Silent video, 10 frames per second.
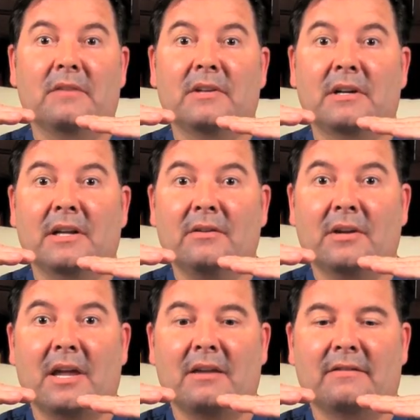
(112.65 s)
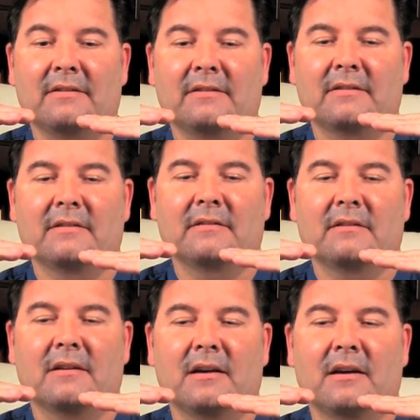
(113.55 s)
even in other cases,
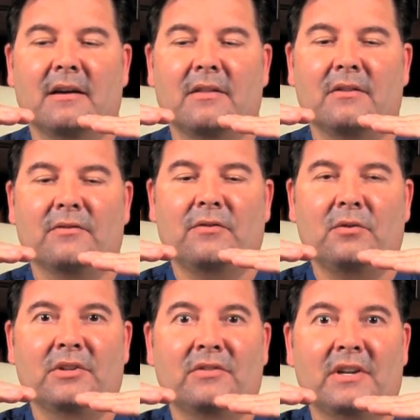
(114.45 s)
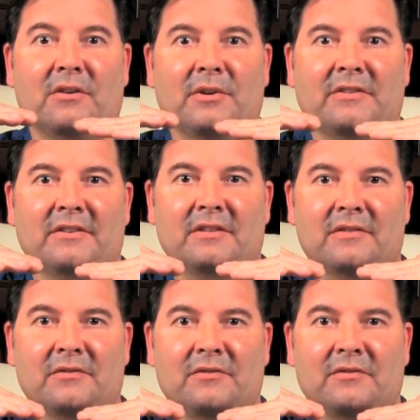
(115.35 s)
the fullness increases even